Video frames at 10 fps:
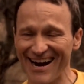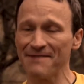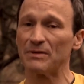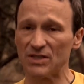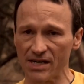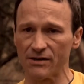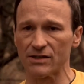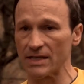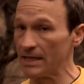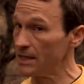But
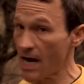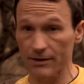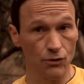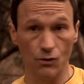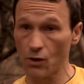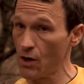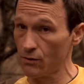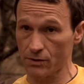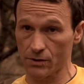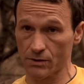seriously, not too
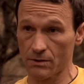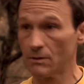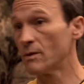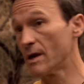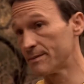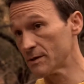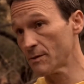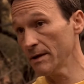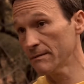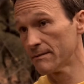close. We up this way?